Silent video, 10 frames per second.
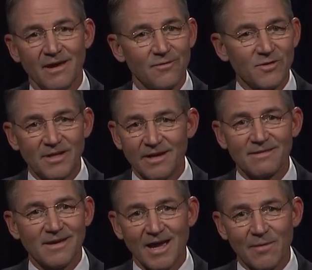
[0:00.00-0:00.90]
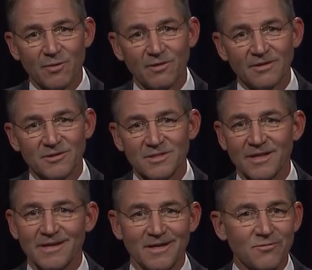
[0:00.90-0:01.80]
Every day in the Capitol, just
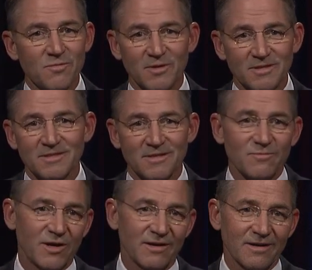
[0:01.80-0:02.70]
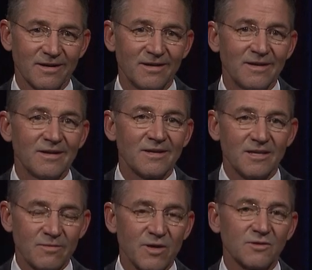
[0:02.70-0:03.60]
like in every business in America,
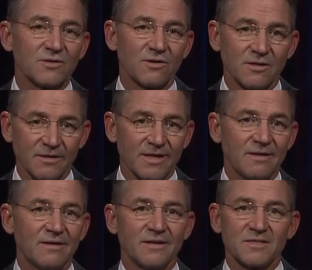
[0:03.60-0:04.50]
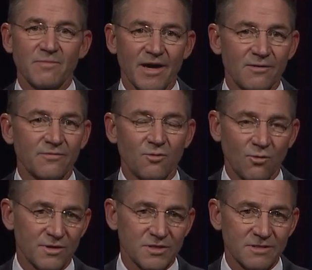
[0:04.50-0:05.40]
emails are deleted as a matter of
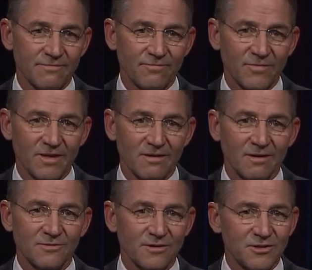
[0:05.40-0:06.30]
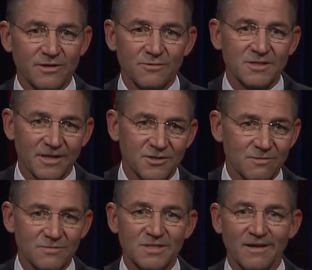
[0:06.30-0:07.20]
course. Attorney General
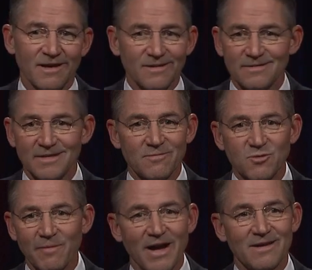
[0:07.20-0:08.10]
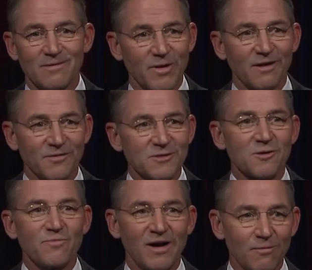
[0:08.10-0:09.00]
Stenehjem's, uh, same with my email, these
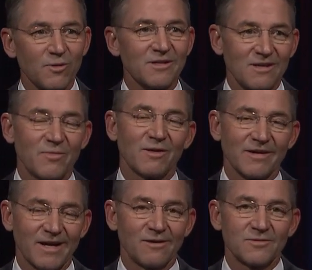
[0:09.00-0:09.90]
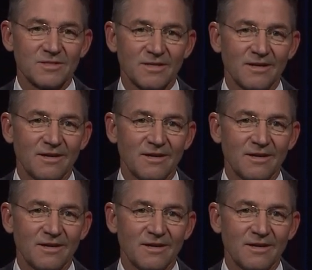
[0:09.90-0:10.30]
are public email accounts.